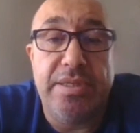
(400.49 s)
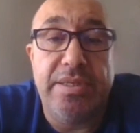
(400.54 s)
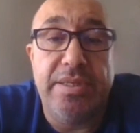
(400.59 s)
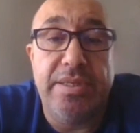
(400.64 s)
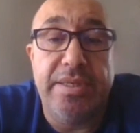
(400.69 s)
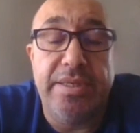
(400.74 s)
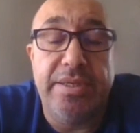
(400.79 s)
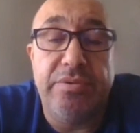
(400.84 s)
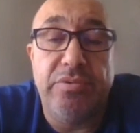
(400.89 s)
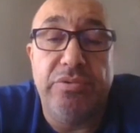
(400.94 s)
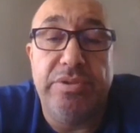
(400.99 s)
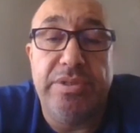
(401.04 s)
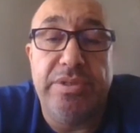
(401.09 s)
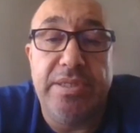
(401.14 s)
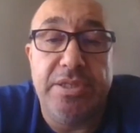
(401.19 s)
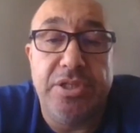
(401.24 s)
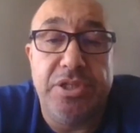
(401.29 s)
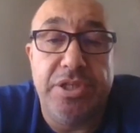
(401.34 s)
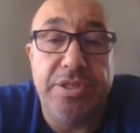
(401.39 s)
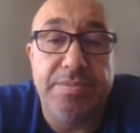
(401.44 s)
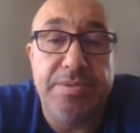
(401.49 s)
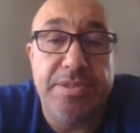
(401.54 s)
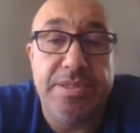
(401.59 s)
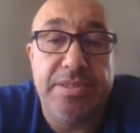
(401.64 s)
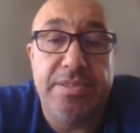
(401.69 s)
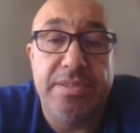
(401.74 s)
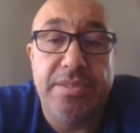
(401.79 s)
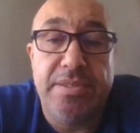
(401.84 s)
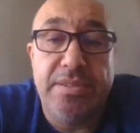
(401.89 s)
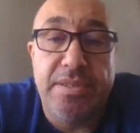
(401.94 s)
including
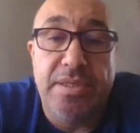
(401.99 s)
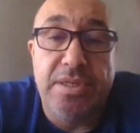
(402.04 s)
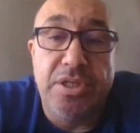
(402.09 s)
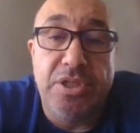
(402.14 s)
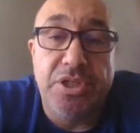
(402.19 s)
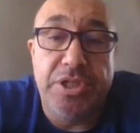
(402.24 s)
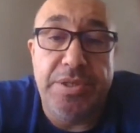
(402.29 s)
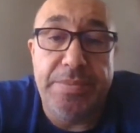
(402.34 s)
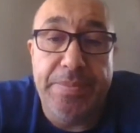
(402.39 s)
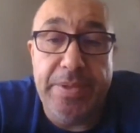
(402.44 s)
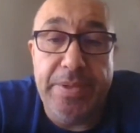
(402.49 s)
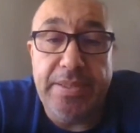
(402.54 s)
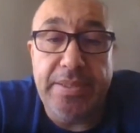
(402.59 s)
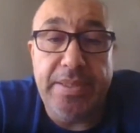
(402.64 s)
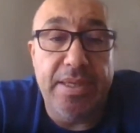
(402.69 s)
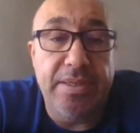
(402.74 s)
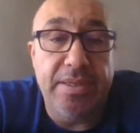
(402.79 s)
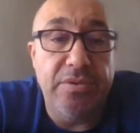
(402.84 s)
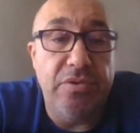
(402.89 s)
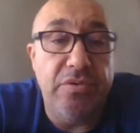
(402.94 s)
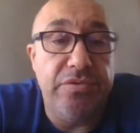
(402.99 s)
shipping and